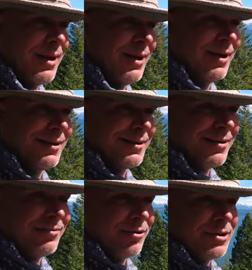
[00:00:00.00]
And
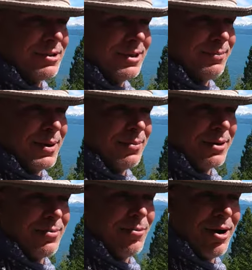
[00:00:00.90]
unfortunately, people
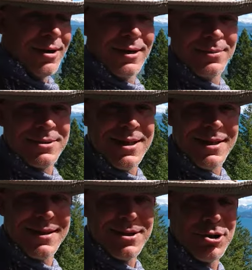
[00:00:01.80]
come walking up because they
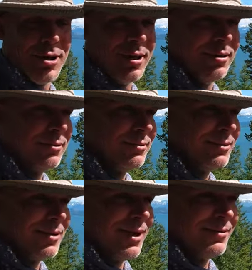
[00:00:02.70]
think it's a trail,
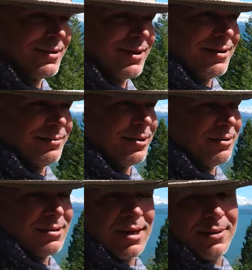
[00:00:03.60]
so I have to tell them
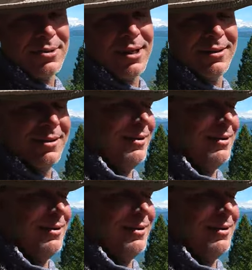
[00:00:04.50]
no, it's a campsite.